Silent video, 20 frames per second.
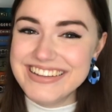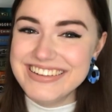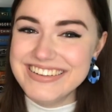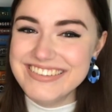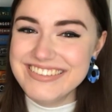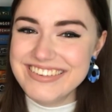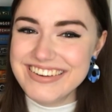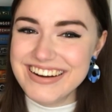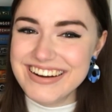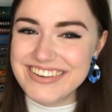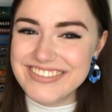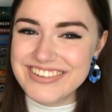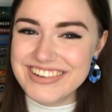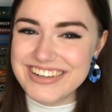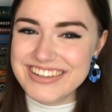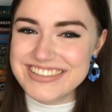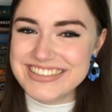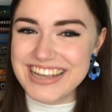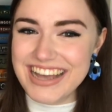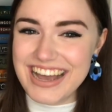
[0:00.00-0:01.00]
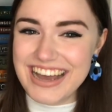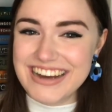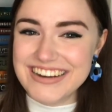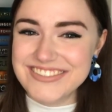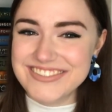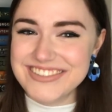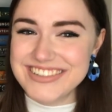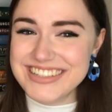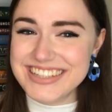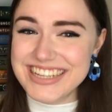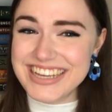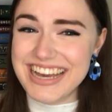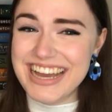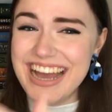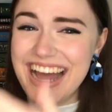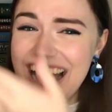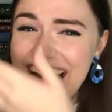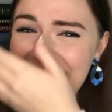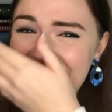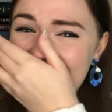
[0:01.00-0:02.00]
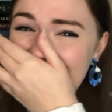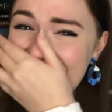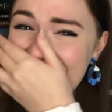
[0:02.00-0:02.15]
new covers have what they have.